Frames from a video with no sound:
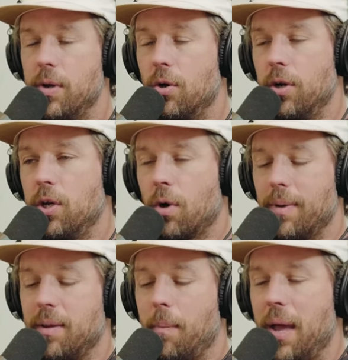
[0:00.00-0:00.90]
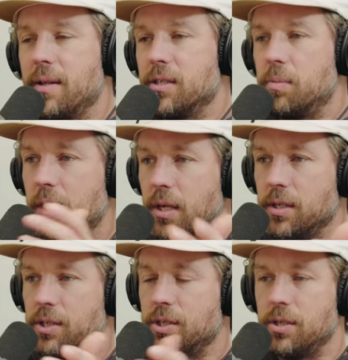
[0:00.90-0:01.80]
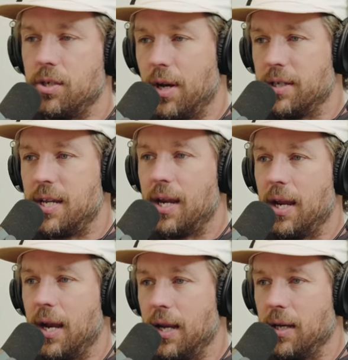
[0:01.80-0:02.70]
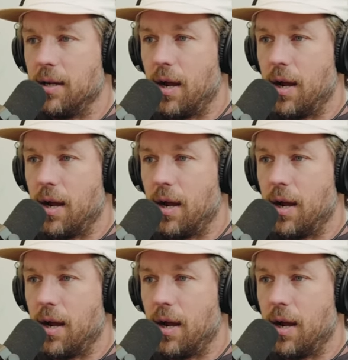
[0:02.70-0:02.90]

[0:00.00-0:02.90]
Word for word: oh, but you don't need to worry about the bends because you're not taking any